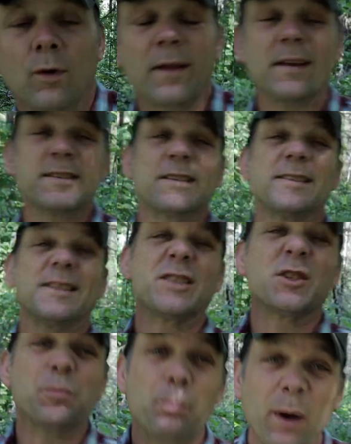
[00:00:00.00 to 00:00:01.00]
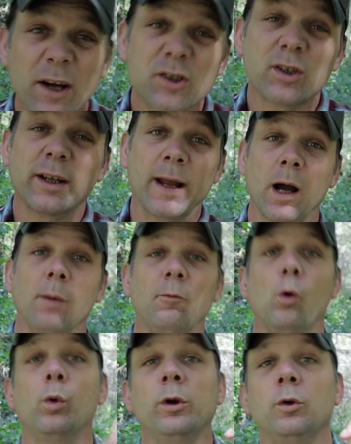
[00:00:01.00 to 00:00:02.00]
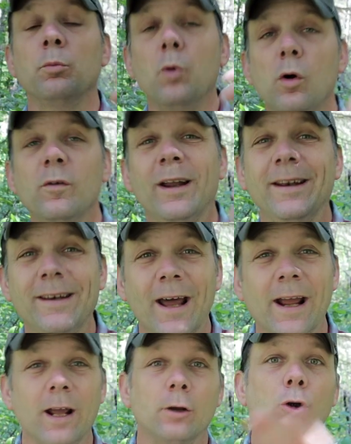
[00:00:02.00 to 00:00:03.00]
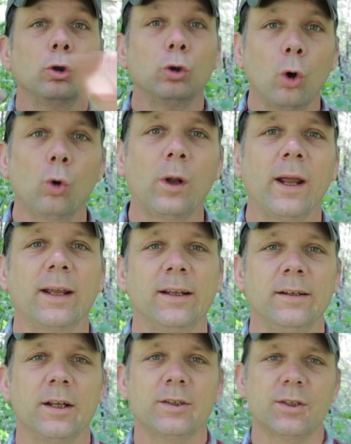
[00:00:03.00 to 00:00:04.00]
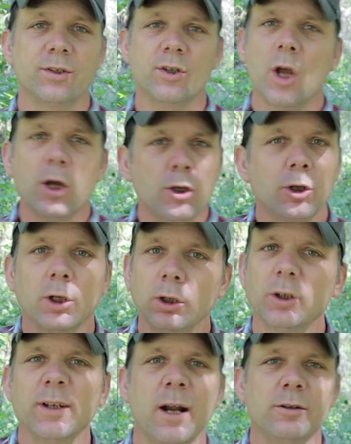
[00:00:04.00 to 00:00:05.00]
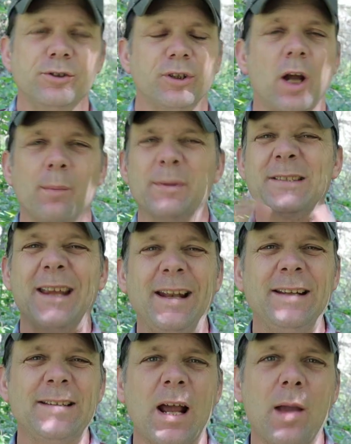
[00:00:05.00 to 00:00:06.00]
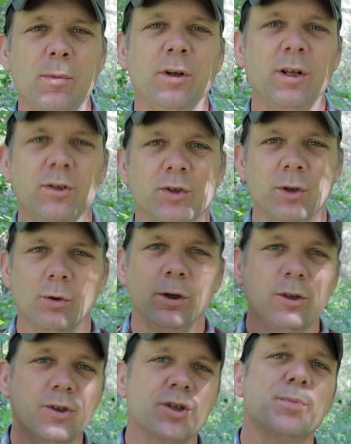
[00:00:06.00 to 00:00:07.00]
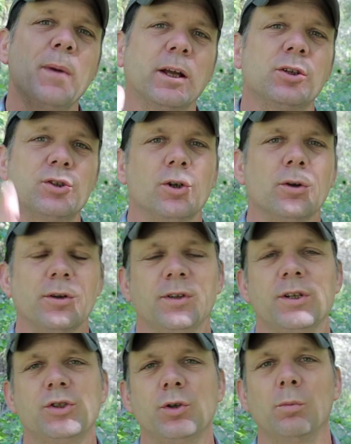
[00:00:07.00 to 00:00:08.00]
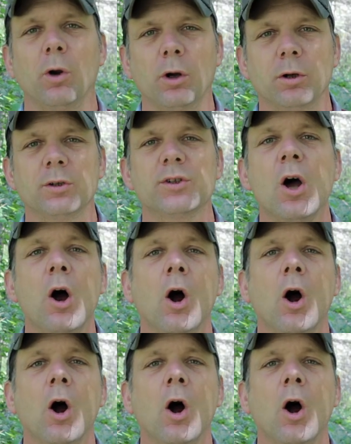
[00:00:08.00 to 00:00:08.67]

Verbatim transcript: Right, and this is especially helpful when you're moving at night under low light conditions. You can look down at your compass anytime you need to, and you're just making sure that these two markers